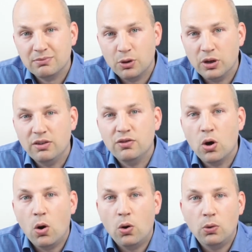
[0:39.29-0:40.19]
or even
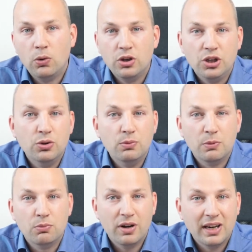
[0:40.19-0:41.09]
whole
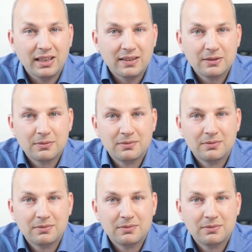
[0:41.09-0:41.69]
human brains.